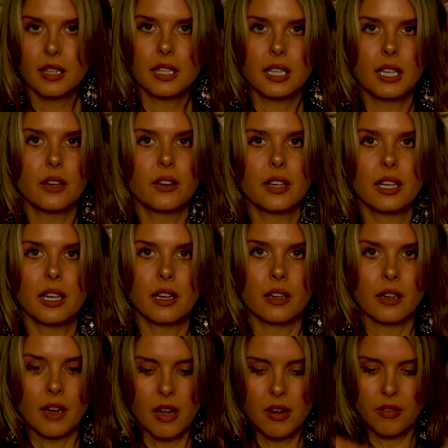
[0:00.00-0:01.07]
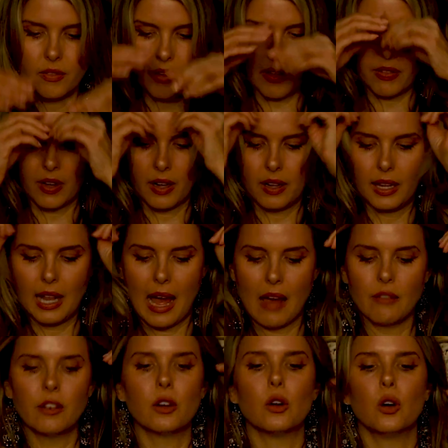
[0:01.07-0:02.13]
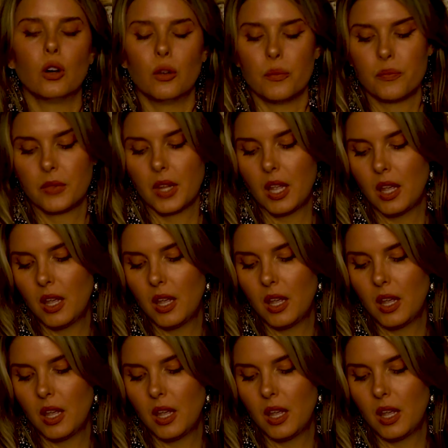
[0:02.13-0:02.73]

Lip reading: here and here, kind of at the clavicle. You